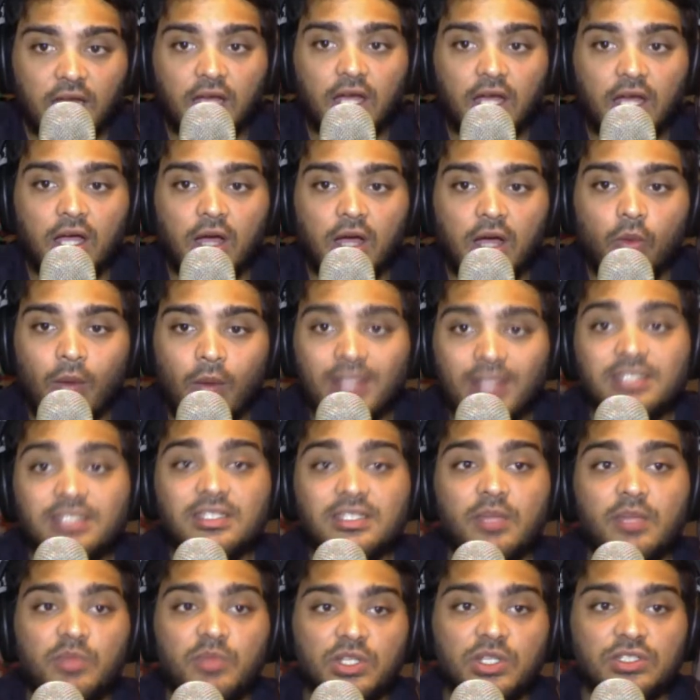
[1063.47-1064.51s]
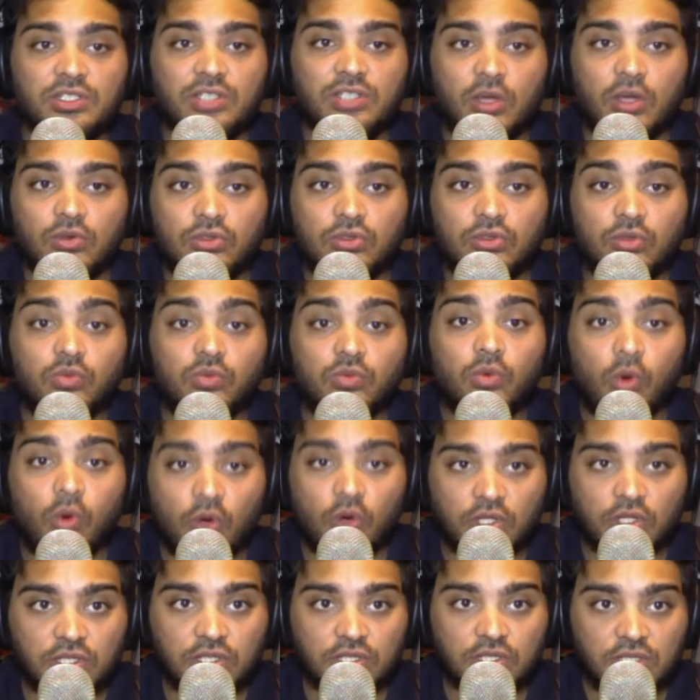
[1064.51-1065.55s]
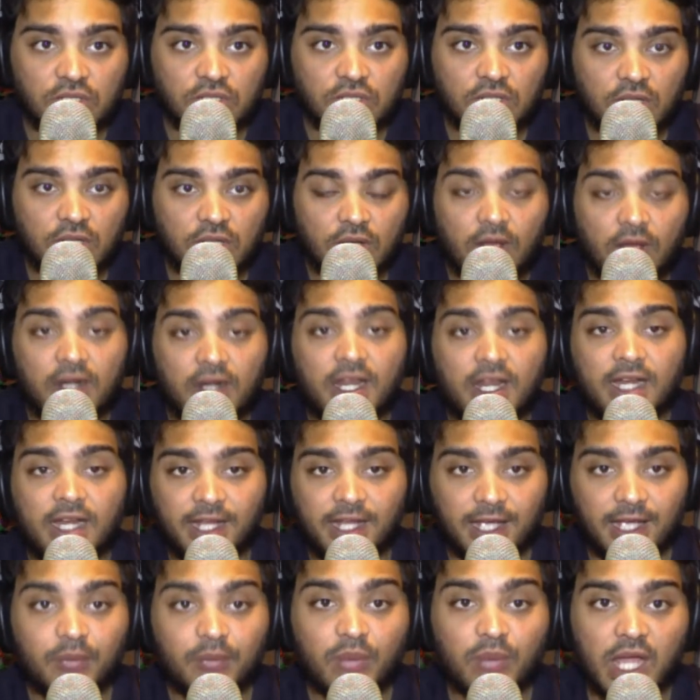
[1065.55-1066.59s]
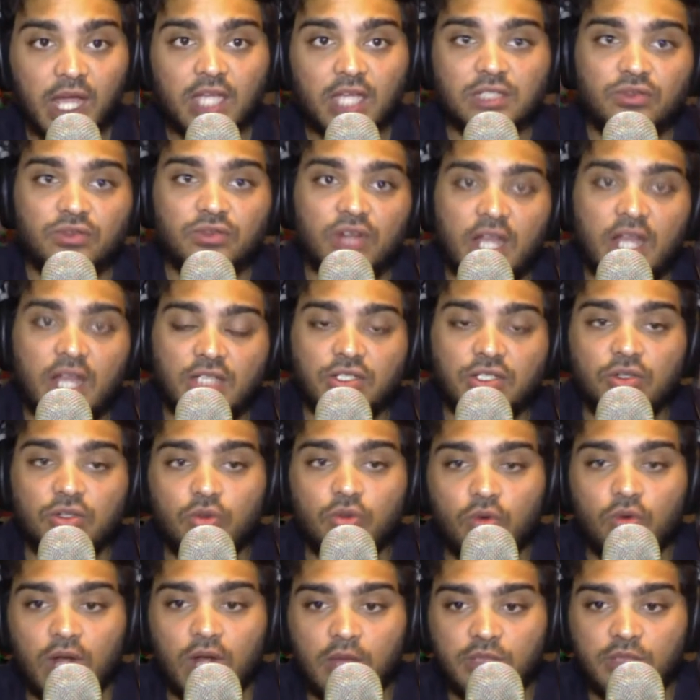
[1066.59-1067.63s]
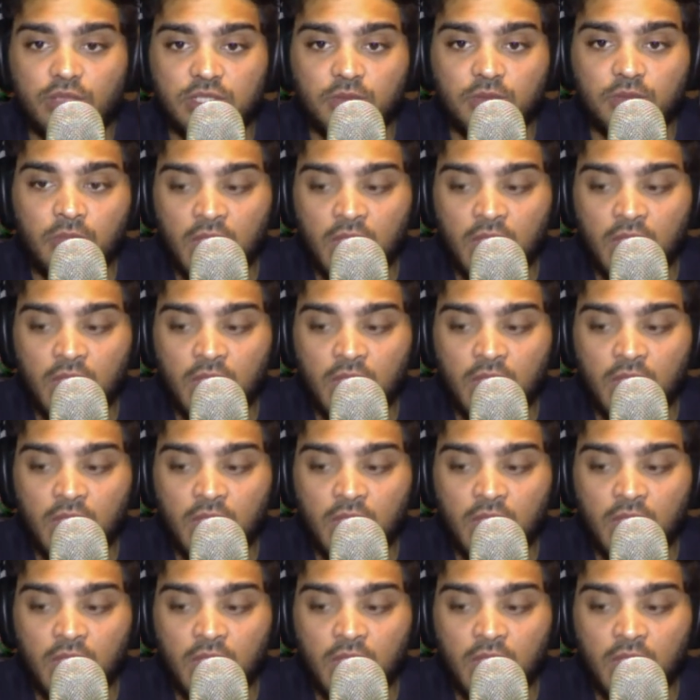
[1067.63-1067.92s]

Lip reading: one stepping stone towards readying players for national call-ups.